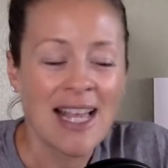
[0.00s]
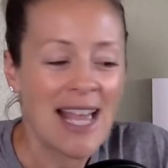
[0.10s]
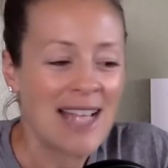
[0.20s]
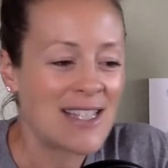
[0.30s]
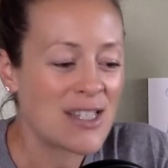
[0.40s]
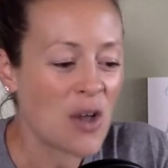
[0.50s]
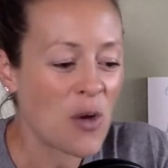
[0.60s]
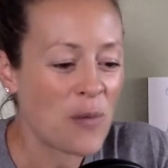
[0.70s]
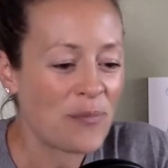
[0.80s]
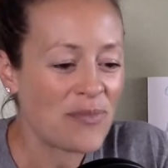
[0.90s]
And
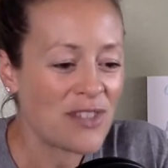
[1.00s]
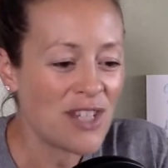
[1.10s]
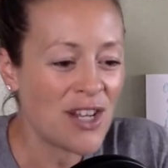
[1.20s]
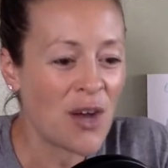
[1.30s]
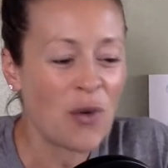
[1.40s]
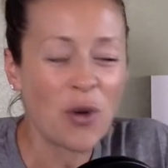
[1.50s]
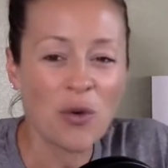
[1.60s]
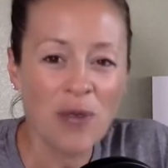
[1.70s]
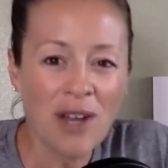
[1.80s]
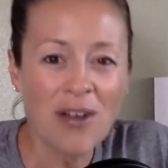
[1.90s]
so, you know,
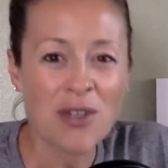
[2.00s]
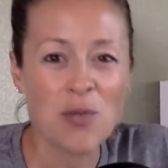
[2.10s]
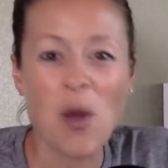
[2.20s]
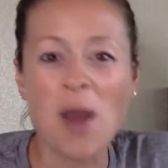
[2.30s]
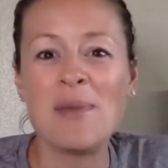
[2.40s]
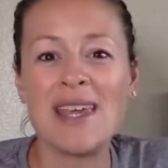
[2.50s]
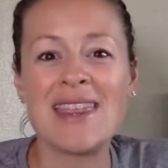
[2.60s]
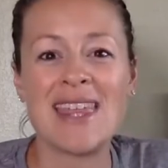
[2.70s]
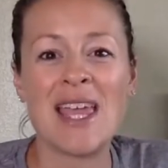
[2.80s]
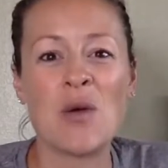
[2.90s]
career is one big
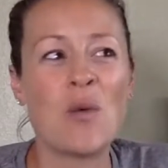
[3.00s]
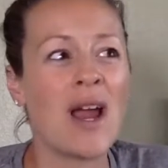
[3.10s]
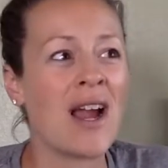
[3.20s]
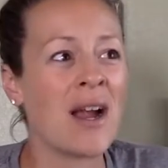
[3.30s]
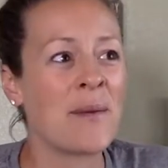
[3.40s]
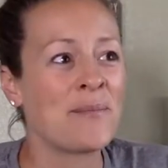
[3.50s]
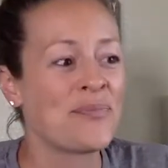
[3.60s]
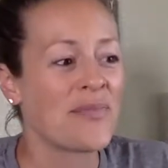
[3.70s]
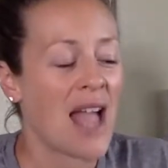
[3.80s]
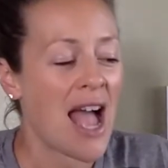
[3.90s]
thing where
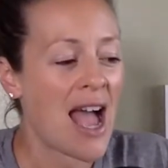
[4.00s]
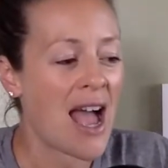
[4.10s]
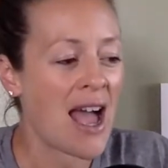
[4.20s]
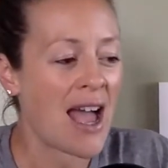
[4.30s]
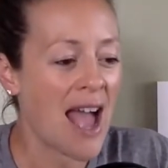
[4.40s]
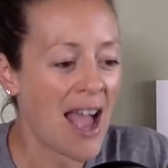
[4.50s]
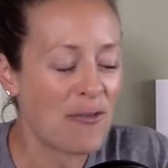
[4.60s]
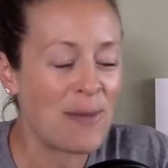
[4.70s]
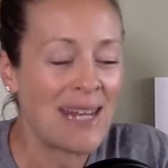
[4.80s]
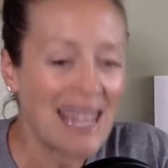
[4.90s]

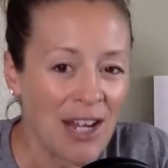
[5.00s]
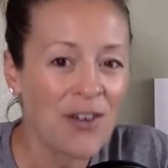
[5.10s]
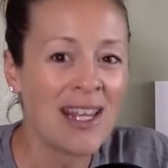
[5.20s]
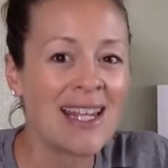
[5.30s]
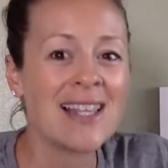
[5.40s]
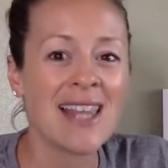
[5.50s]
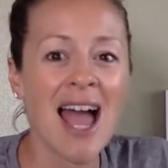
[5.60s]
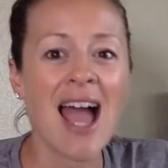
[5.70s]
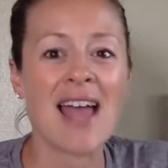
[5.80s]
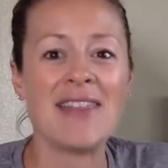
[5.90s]
I've been hearing it a
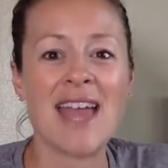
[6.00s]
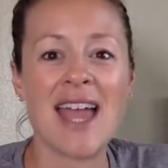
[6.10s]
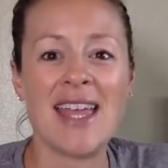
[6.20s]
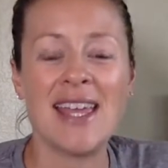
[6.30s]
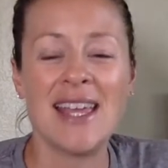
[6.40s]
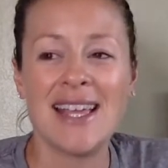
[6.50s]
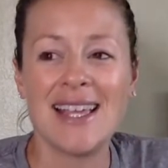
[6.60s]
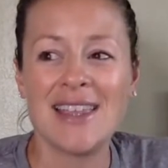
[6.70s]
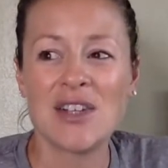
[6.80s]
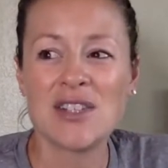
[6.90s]
lot that
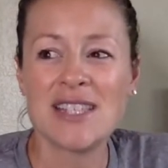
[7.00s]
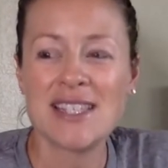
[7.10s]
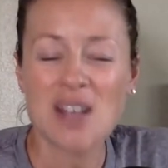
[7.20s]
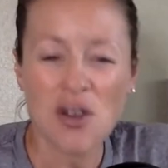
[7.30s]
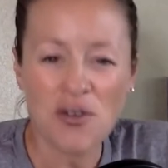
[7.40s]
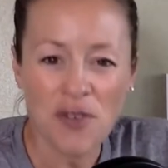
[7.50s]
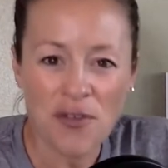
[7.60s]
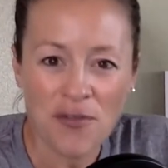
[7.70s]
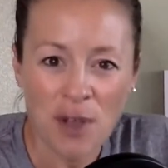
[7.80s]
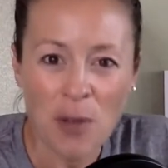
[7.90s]
there's this
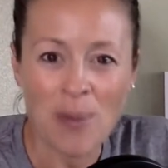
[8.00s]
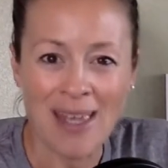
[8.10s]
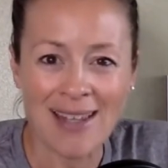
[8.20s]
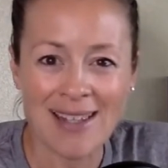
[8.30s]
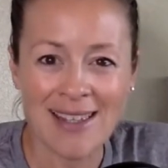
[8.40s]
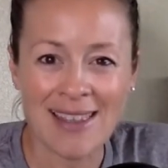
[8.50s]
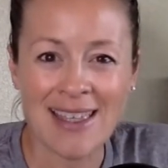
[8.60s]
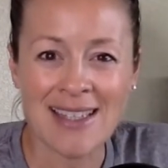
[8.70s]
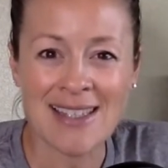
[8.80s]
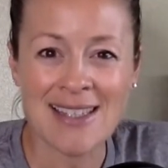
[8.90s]
unfulfillment,
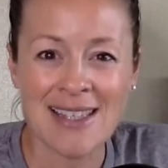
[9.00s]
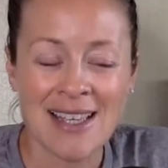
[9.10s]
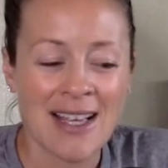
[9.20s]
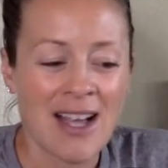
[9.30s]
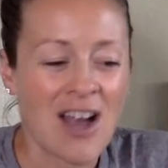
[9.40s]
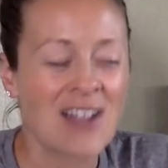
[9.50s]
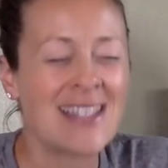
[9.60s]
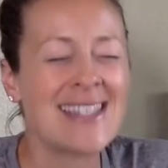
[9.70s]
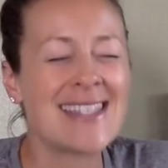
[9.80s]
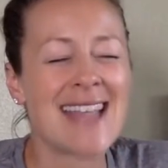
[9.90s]
this
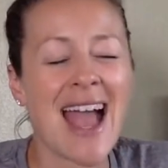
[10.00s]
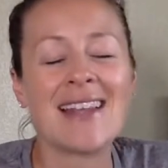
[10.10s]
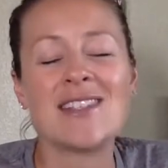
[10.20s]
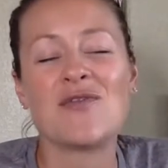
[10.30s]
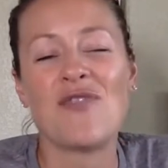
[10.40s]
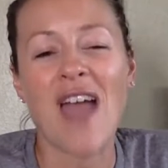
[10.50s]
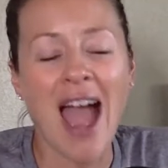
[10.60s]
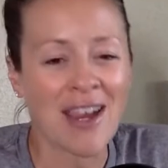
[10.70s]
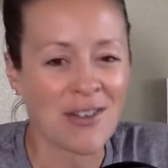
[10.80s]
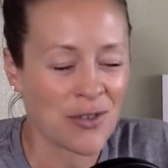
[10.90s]

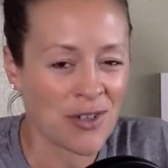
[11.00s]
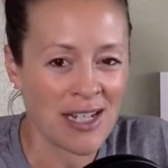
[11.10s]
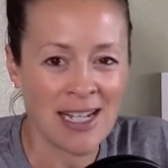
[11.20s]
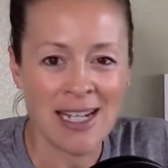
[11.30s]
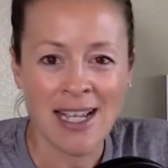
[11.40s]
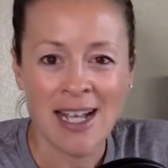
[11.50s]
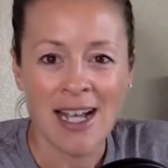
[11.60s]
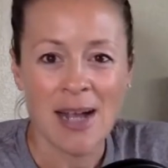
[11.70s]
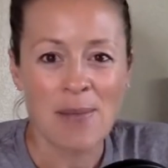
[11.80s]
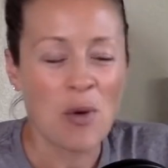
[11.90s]
unsatisfactory
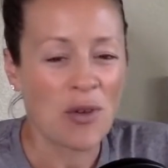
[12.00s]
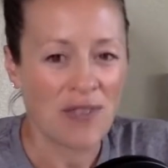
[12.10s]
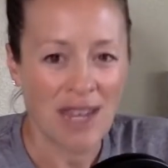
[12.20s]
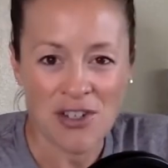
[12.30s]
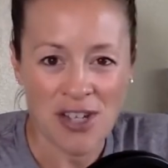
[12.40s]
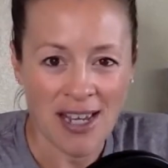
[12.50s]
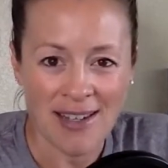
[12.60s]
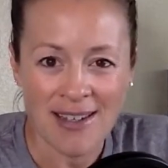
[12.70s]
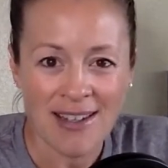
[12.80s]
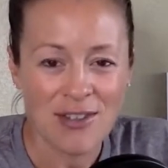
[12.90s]

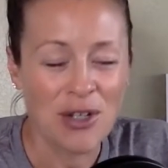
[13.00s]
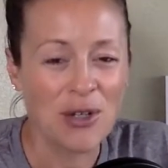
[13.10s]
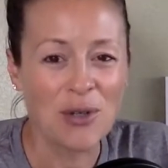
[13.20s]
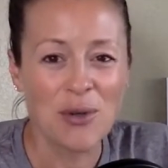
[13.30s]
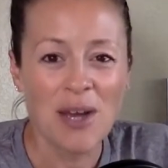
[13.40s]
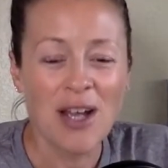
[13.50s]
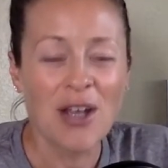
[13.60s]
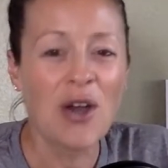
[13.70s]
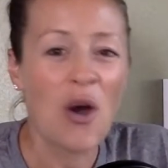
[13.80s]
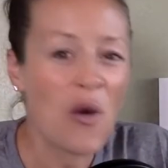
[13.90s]
motivation to
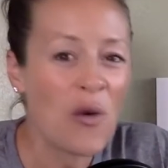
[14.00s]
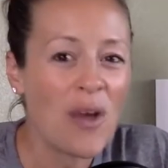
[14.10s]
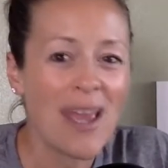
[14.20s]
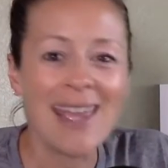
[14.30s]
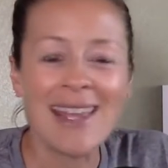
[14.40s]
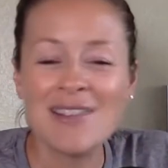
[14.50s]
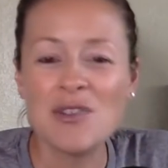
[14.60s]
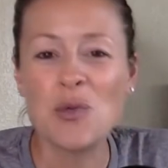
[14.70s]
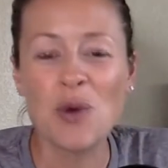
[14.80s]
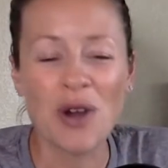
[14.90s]
go
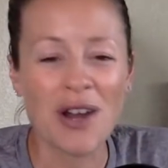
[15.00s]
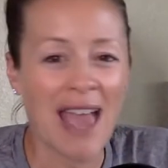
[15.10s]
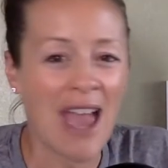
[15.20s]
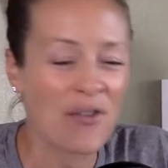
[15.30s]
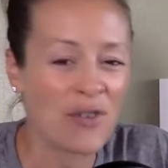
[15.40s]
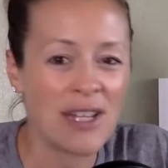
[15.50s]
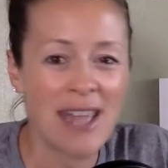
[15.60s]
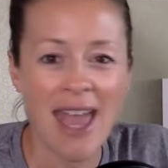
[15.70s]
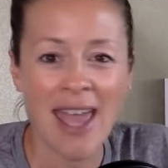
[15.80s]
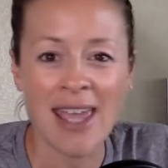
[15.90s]
into work every
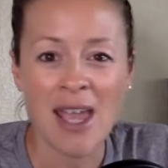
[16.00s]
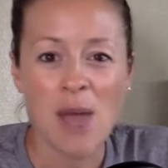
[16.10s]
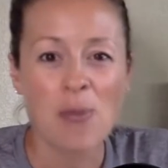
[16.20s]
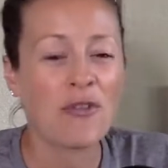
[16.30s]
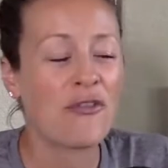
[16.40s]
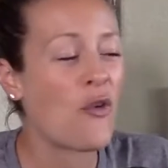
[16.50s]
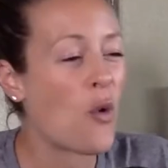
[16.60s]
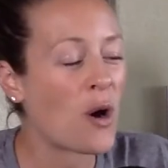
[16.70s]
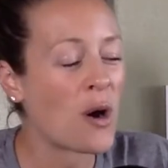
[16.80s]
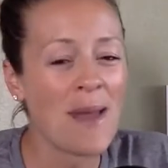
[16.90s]
day,
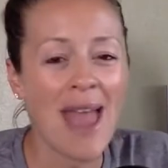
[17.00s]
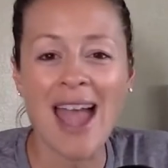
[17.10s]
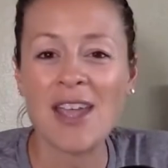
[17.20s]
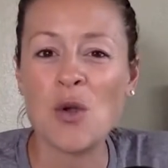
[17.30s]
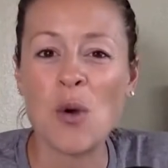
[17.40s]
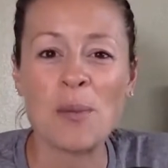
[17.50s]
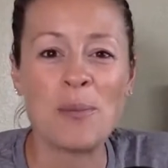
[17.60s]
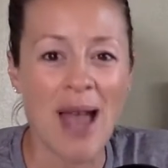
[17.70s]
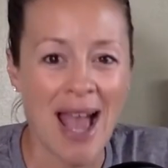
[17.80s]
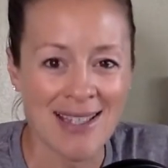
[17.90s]
perform at your
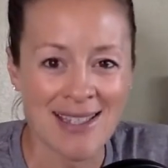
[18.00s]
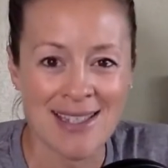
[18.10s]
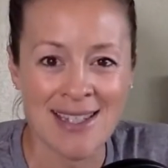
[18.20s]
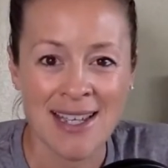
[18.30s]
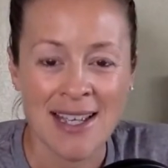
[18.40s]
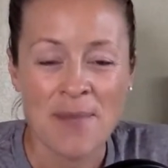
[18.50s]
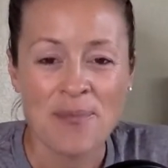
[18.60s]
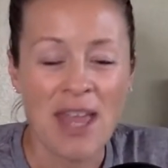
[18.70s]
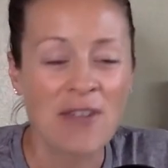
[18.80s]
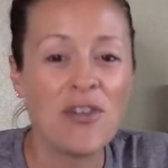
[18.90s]
best,
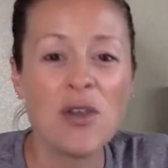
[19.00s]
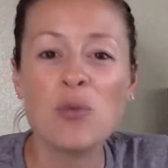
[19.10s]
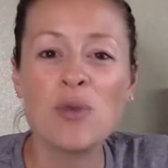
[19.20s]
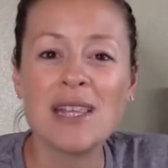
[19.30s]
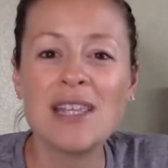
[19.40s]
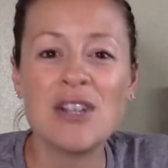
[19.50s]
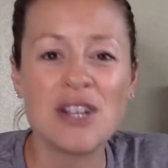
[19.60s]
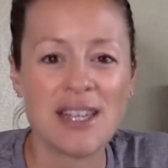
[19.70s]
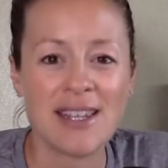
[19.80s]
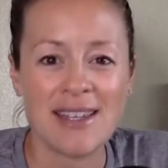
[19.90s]
and feel really
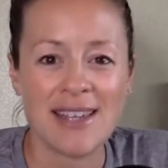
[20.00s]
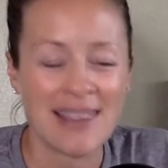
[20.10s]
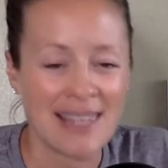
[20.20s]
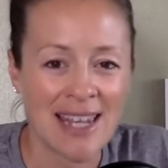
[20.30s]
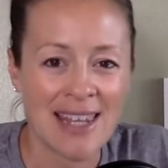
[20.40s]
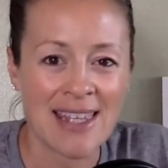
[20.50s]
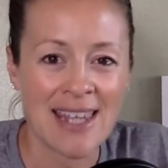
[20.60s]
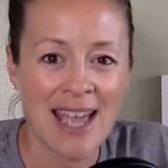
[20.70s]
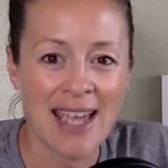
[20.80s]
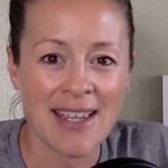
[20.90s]
good at the end of the
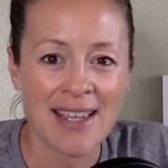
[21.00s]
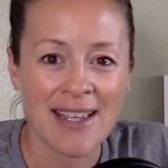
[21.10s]
day.